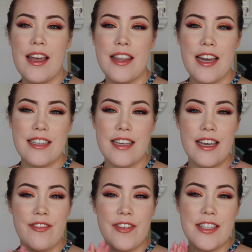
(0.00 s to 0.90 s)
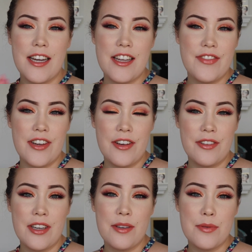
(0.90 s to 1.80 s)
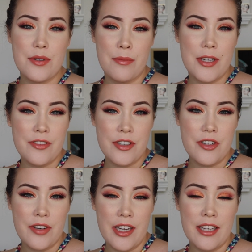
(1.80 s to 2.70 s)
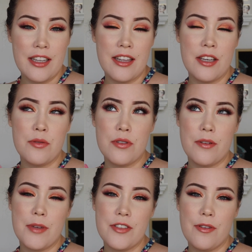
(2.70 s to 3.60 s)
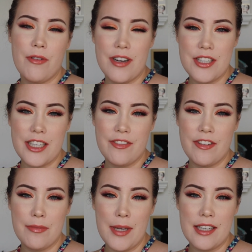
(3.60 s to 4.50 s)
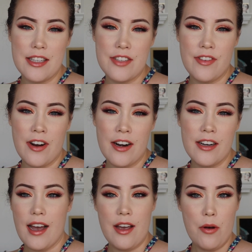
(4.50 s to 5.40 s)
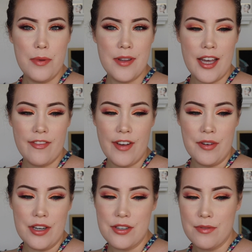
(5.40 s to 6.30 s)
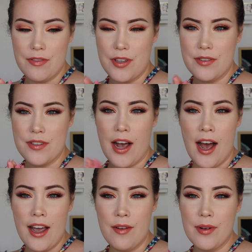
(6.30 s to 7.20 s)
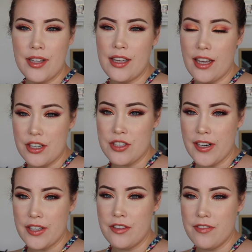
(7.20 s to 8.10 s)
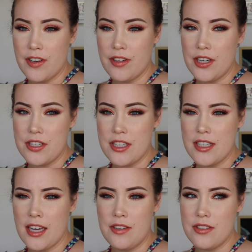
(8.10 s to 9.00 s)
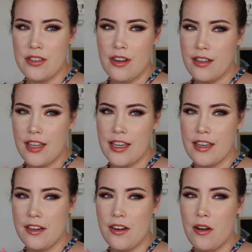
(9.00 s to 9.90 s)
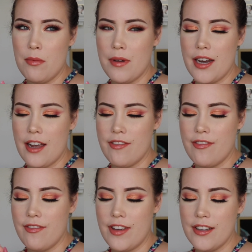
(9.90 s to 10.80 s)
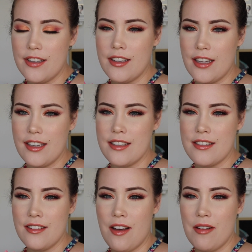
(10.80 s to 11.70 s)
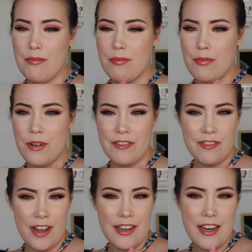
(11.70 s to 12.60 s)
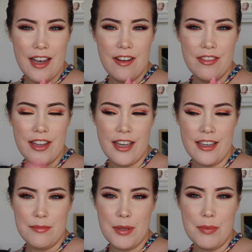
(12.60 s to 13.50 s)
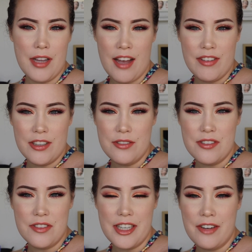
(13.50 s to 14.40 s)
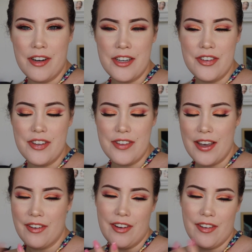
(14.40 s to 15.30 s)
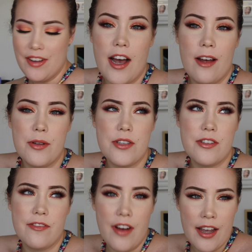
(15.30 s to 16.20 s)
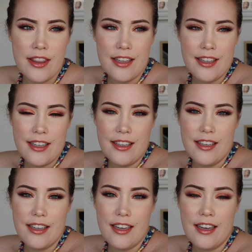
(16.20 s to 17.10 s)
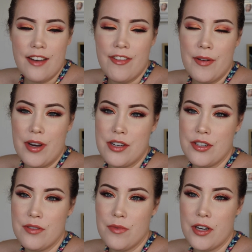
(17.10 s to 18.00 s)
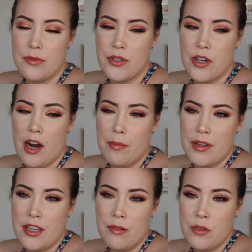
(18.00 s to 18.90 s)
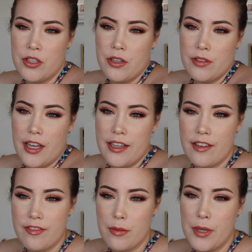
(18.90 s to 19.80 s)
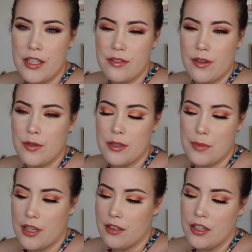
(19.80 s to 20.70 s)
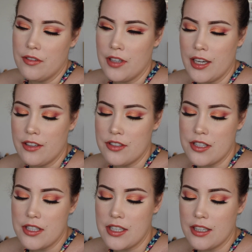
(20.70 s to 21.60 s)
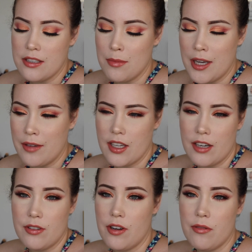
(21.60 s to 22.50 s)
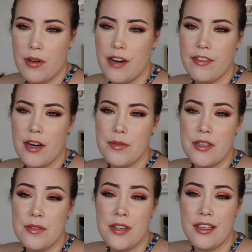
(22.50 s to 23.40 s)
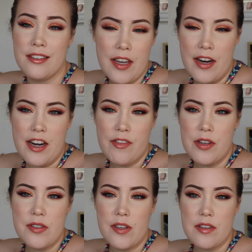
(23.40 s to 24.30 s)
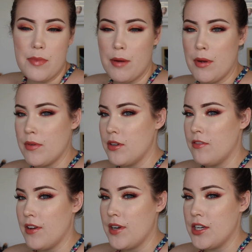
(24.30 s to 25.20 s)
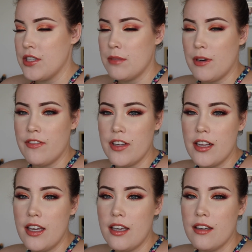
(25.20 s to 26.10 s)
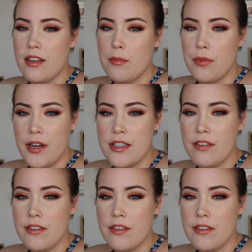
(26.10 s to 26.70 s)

And that is it for today's video. Thank you so much for tuning in and thank you so much for watching if you've made it this far. I hope you like foundation reviews. I really like trying new foundations. I used to not like it at all, but I feel like it's a lot more fun now that people have inclusive shade ranges. I don't know. I always used to find that like a foundation range would drop and that wouldn't go light enough for me, so I would just be like, oh, okay, I'll just stick to my, I don't know, whatever I was using. And I never used to experiment with new foundations, but I feel like brands